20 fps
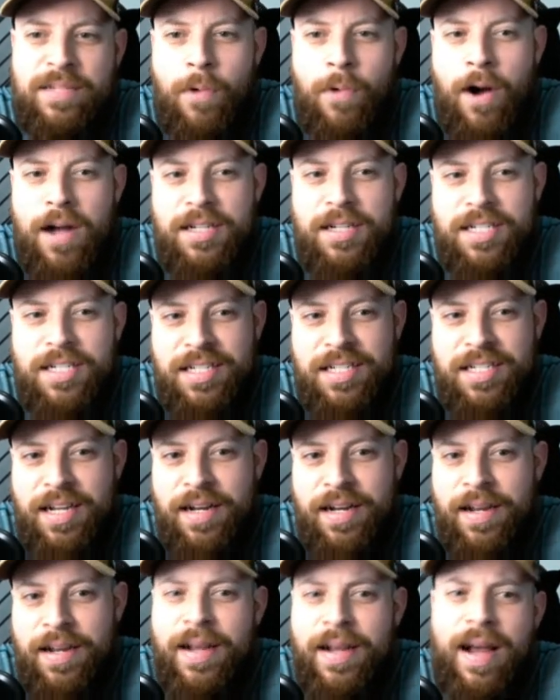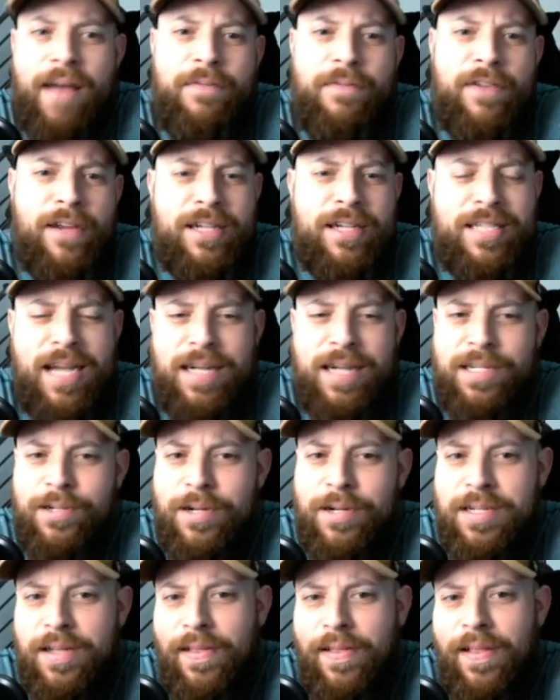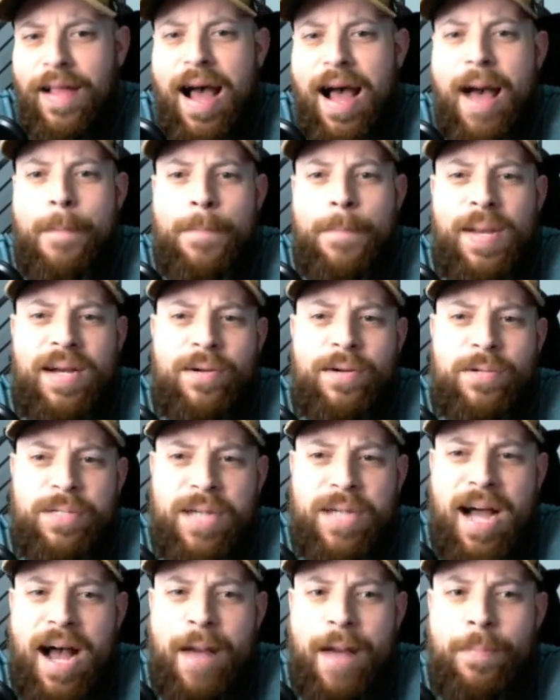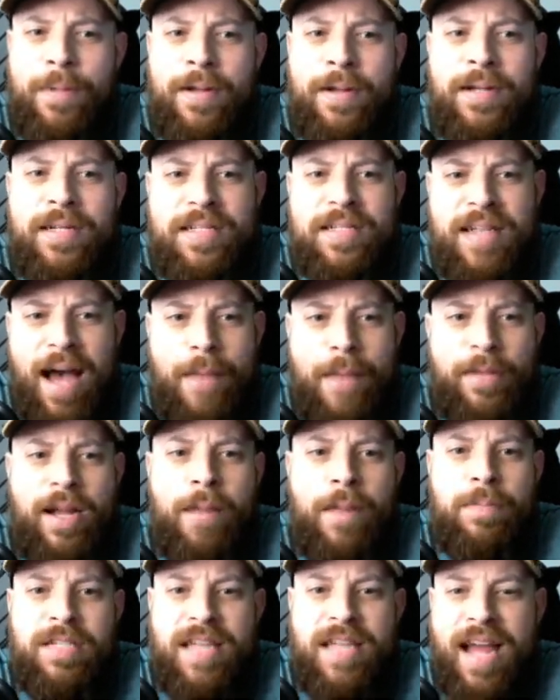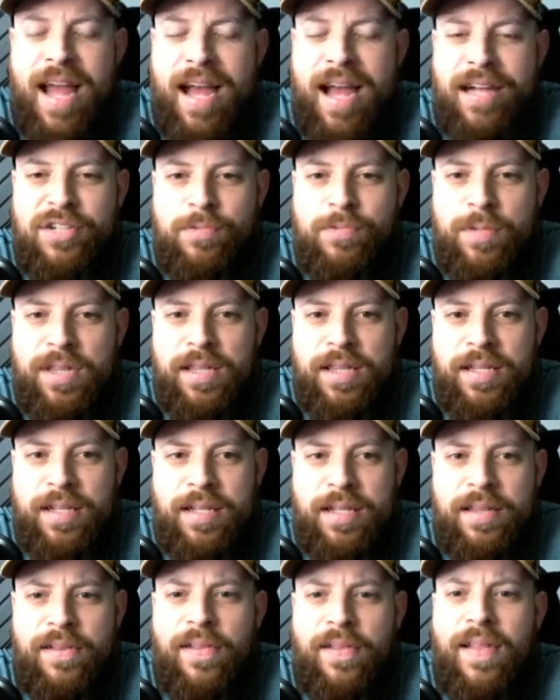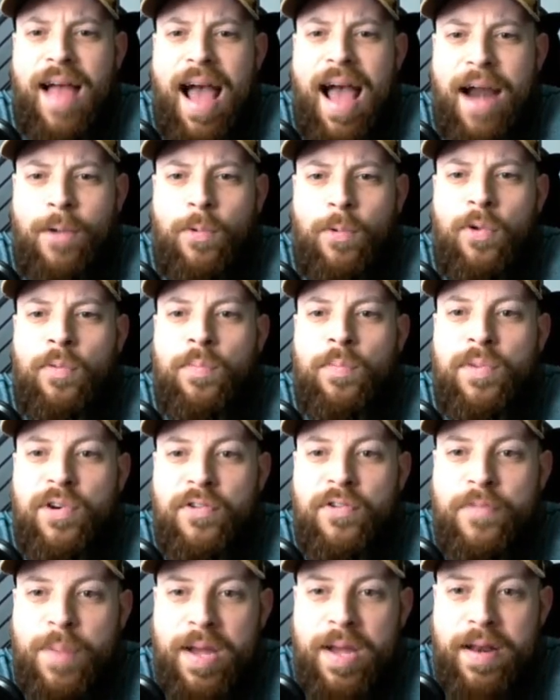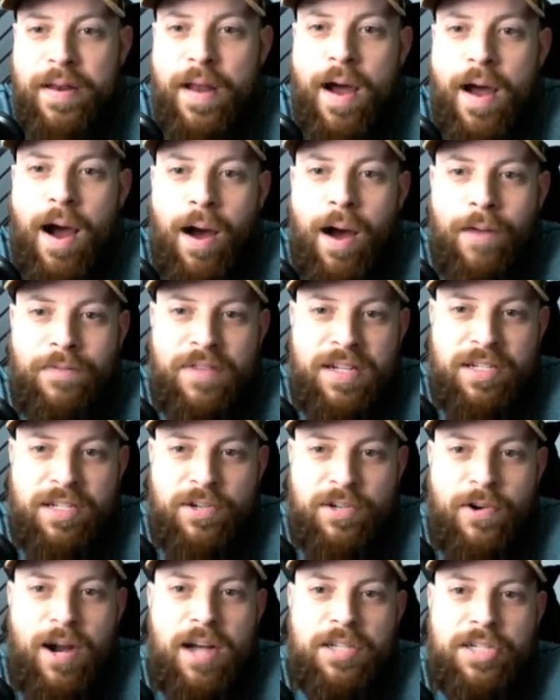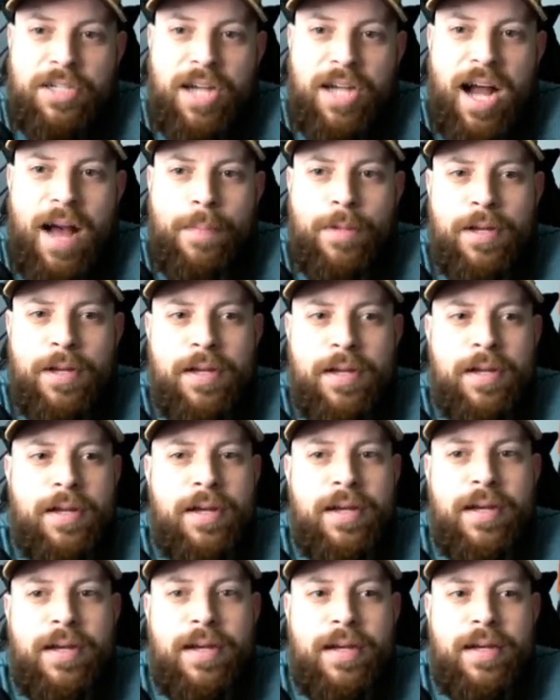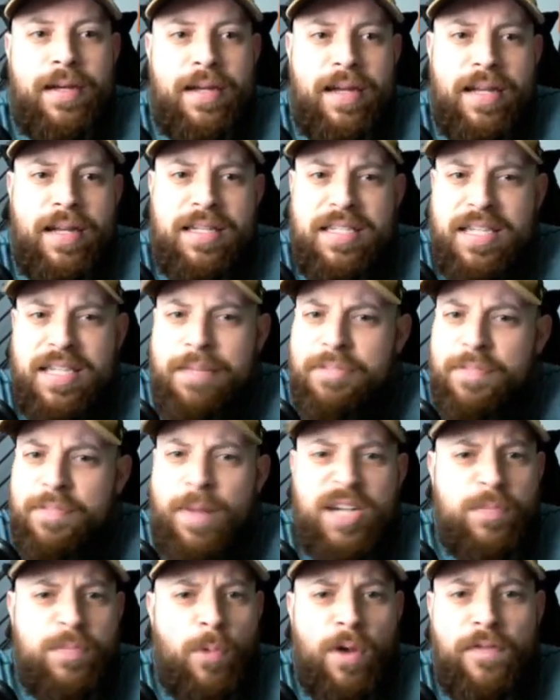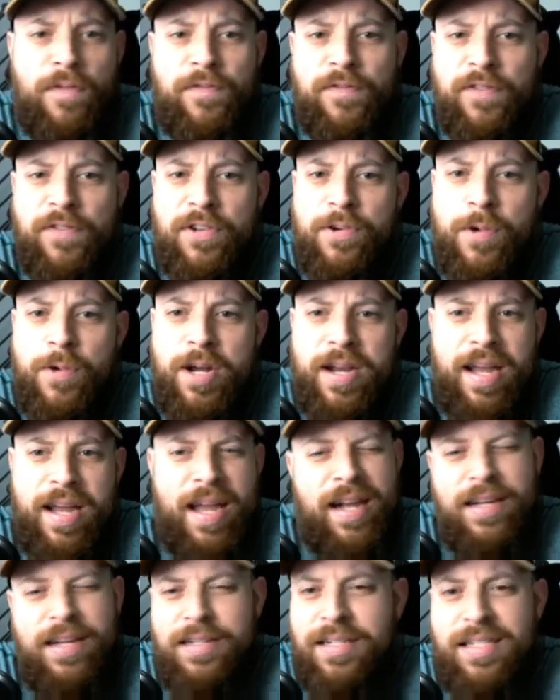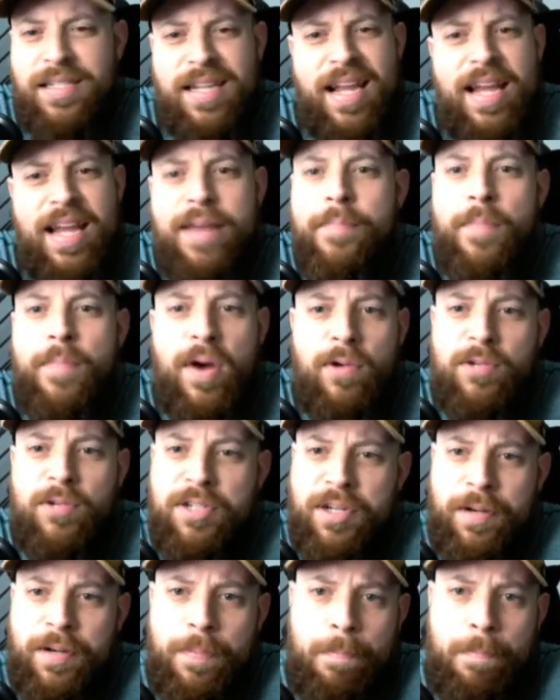Washington, I feel like Dexter does a lot better job timing up his hands with the lateral movement of this cross chop. It seems much more fluid and just in motion.